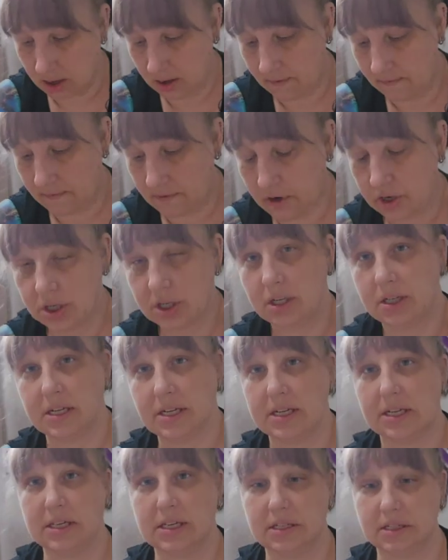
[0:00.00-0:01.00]
First
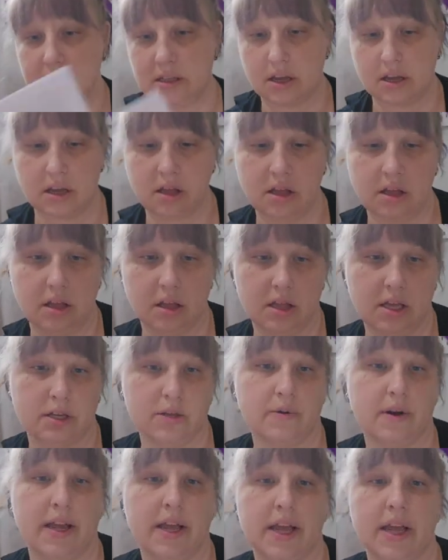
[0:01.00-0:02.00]
is this
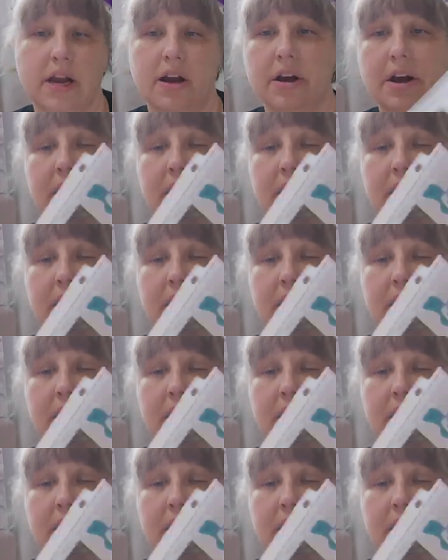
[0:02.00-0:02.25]
right here.